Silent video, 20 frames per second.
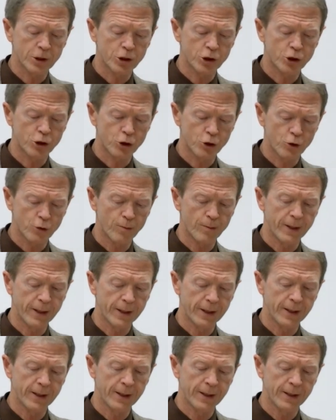
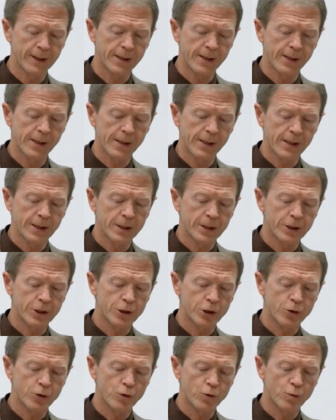German
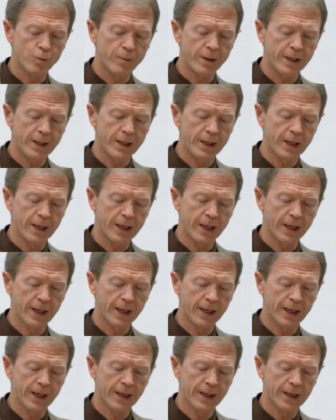to be
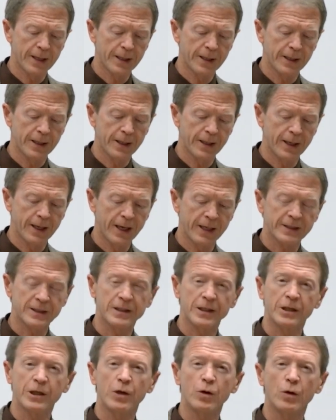uh,
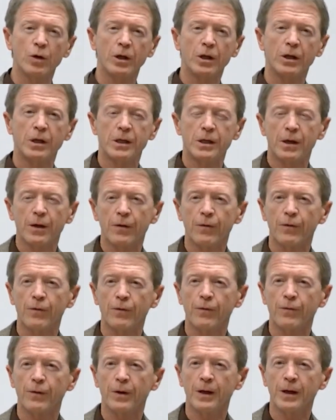executed.
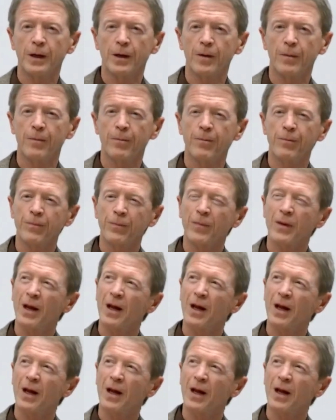Um,